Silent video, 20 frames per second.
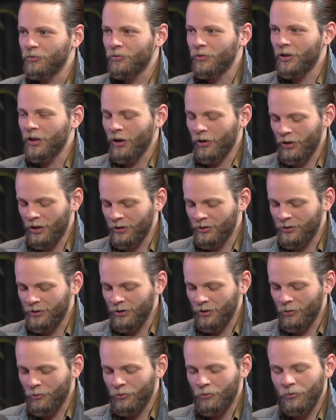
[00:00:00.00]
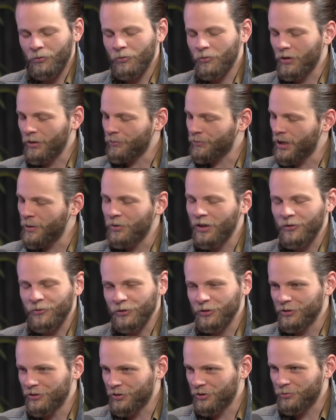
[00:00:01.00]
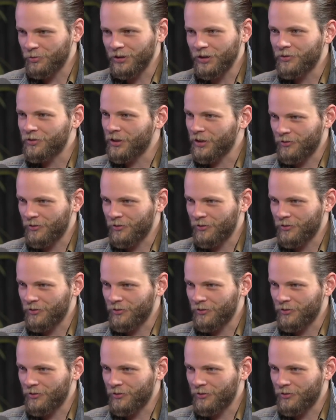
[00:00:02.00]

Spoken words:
there is, you know, people have religious beliefs,